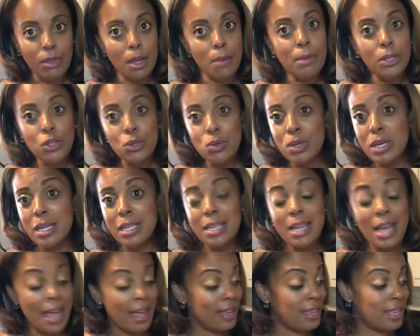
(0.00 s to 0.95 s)
But you
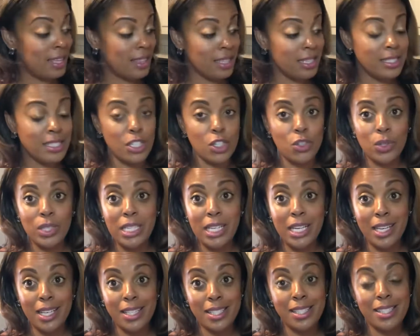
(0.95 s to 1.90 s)
can get these
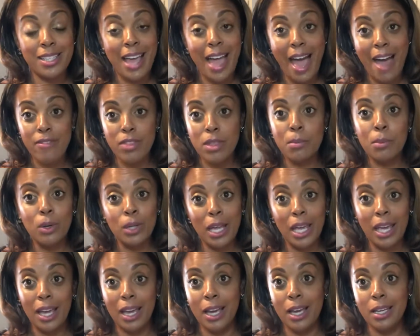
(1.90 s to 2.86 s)
ingredients, have them on
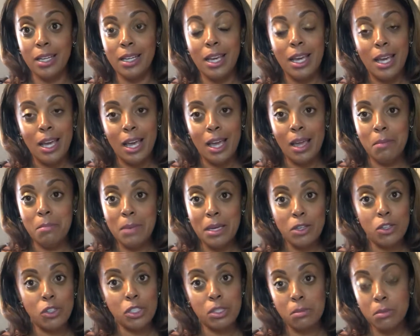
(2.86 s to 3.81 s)
hand, and
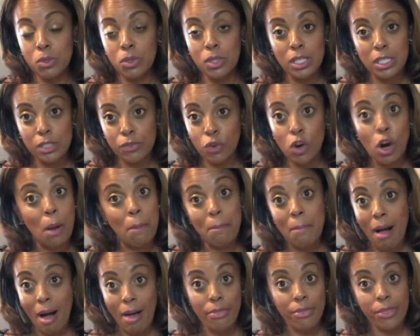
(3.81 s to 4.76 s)
make your smoothies for a
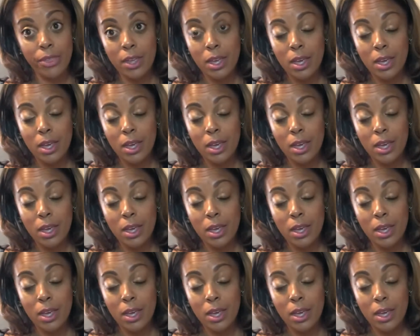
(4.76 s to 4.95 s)
month,